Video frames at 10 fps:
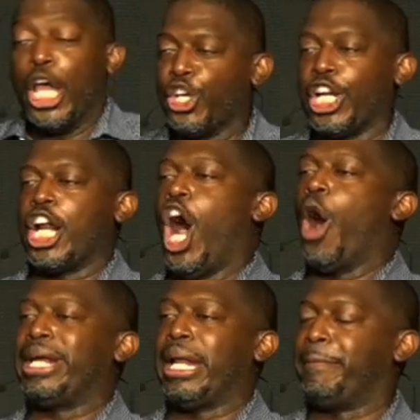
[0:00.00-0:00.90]
you done
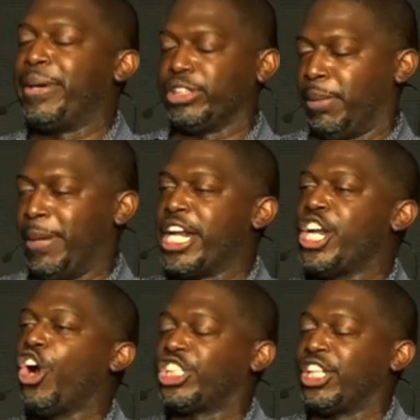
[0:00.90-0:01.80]
already built some
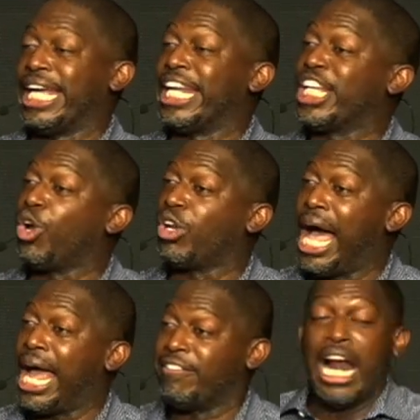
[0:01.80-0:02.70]
inertia in your
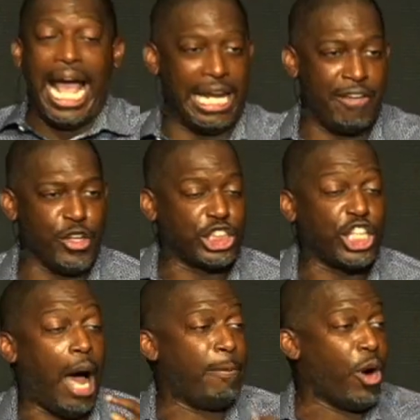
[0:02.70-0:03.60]
life. And if you
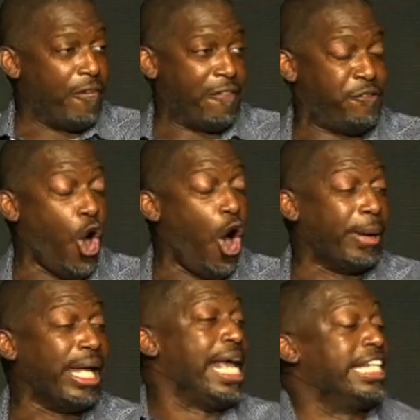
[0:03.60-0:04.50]
start moving
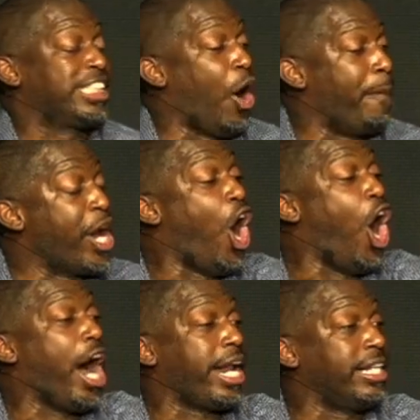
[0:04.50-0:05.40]
forward, it's going to be
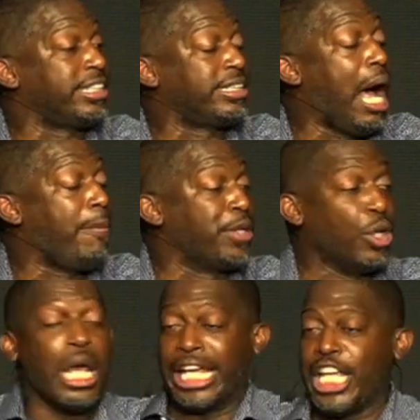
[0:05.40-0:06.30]
harder to stop you.
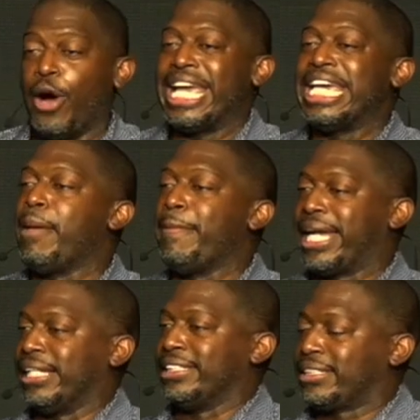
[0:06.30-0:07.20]
Your enemy
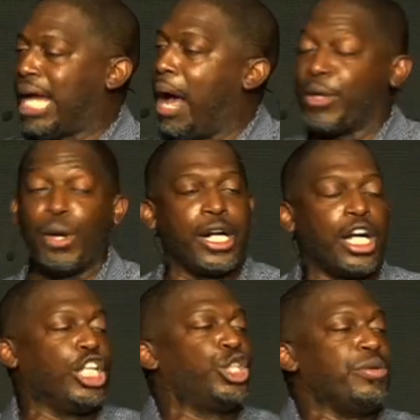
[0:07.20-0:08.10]
can stop you
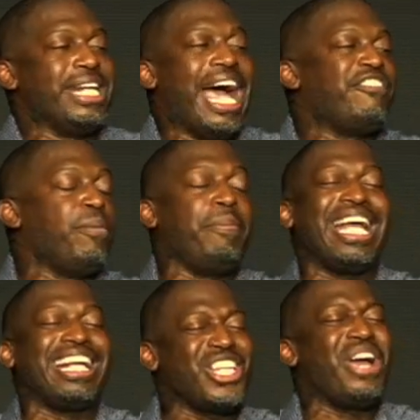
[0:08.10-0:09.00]
because you never been,
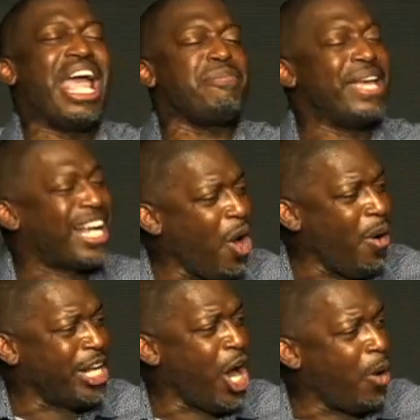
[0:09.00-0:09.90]
you ain't been
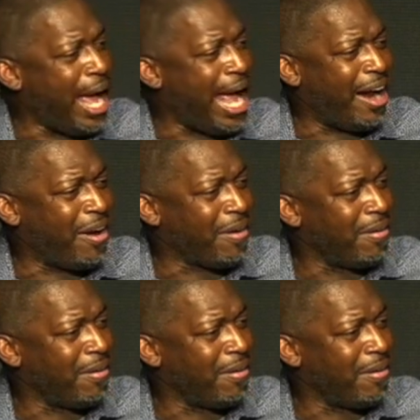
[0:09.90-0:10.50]
going nowhere.